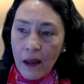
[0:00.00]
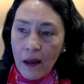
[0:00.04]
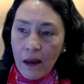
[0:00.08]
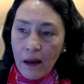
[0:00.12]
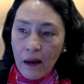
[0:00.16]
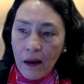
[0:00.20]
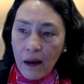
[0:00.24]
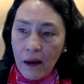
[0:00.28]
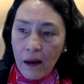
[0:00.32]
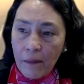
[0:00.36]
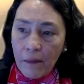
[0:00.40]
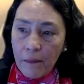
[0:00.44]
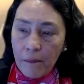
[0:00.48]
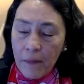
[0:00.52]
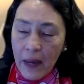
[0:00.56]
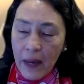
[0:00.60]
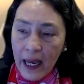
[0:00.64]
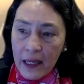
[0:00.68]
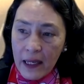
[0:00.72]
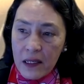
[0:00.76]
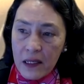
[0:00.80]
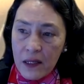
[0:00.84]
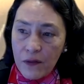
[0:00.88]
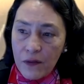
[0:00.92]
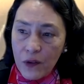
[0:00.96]
um,
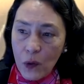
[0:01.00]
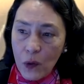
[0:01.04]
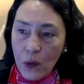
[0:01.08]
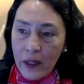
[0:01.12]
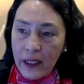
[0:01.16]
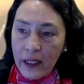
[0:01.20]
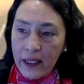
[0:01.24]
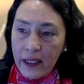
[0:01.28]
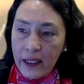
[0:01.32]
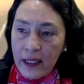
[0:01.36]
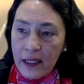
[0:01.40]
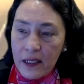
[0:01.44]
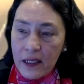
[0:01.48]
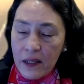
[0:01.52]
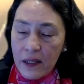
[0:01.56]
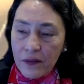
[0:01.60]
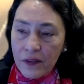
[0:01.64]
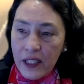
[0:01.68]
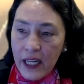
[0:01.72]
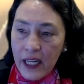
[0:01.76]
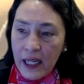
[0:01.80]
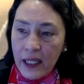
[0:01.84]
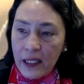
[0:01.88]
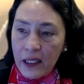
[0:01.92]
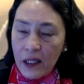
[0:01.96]
massive quantities of
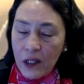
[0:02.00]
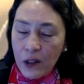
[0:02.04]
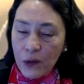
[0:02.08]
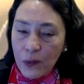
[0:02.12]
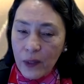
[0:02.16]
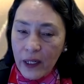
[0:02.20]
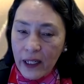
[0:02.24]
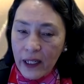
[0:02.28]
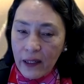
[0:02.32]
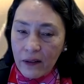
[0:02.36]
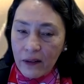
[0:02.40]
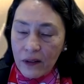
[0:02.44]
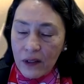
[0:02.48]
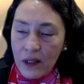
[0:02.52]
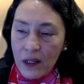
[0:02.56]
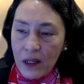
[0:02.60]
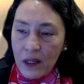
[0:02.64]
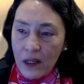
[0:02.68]
data around.